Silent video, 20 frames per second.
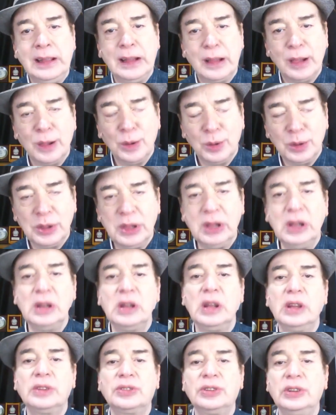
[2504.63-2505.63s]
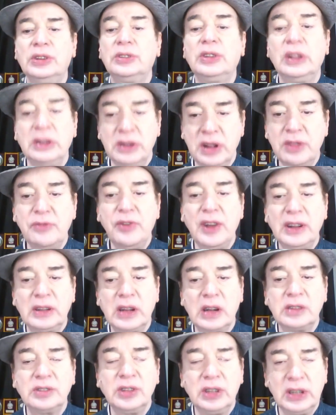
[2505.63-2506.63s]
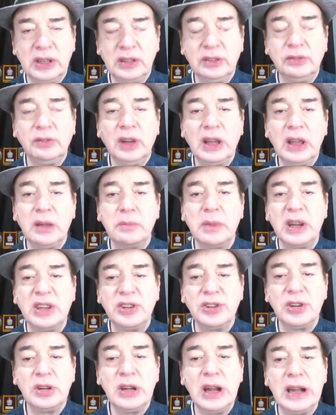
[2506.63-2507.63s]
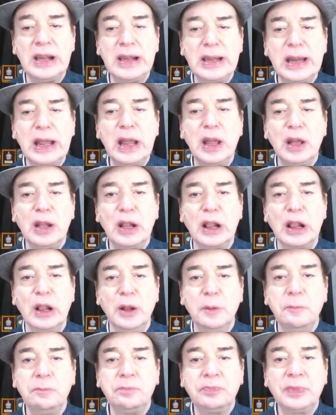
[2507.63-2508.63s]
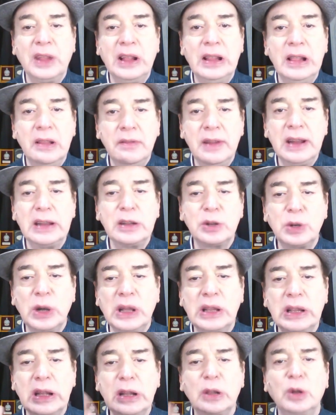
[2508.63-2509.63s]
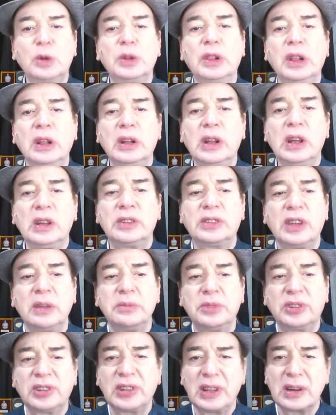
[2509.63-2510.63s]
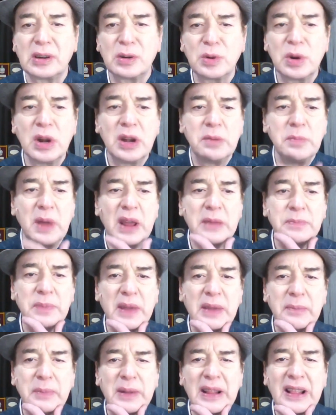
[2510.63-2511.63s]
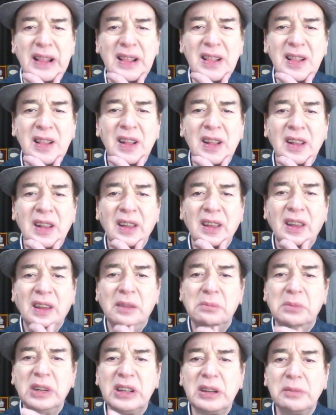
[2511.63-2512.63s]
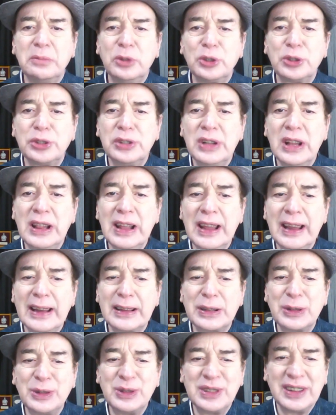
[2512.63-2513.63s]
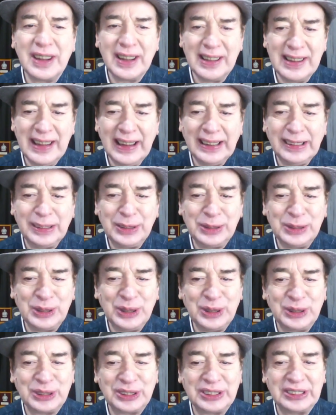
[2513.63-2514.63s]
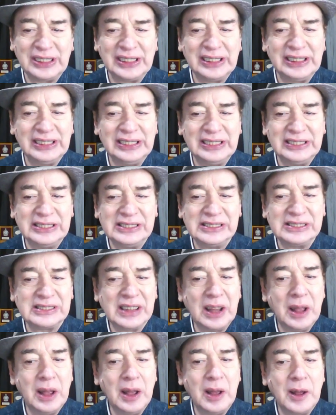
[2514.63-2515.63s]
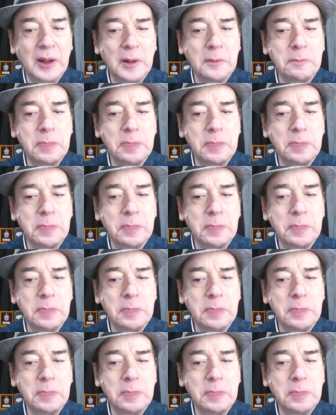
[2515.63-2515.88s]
loneliness is, and in fact, that's the reason why I mentioned LTL living together, loneliness. I'm surrounded by people, but emotionally, I don't connect to those uh, uh,